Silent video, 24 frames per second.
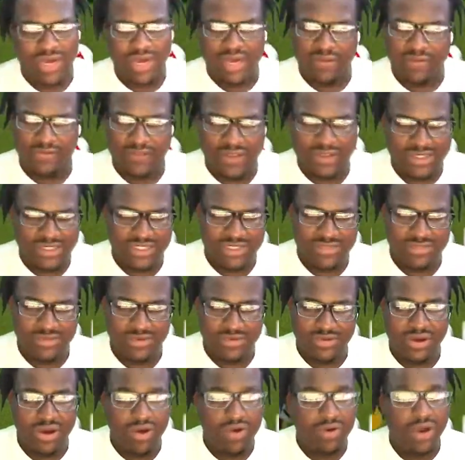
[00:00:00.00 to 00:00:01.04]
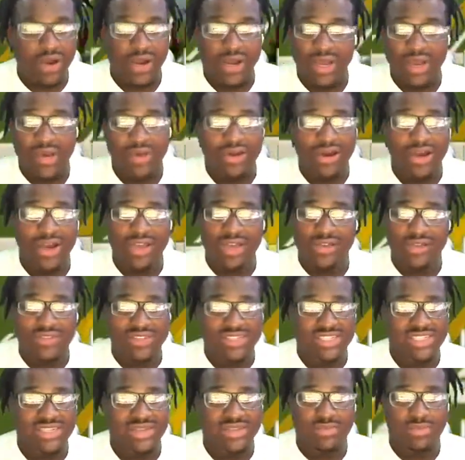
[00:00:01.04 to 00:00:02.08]
on, we gotta fix this, bro. I don't know how the hell I
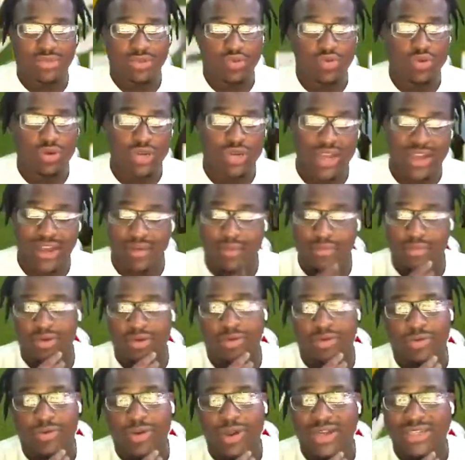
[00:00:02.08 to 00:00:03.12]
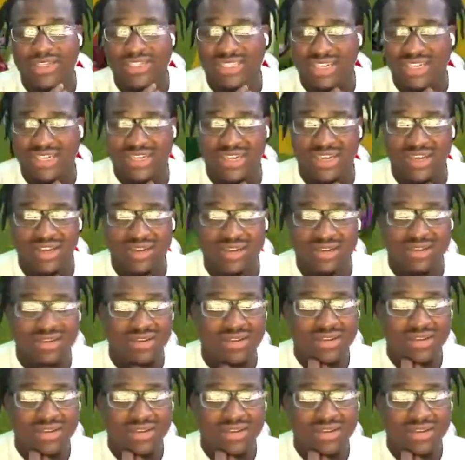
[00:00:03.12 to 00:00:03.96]
even slipped through the damn on um, cracks like that.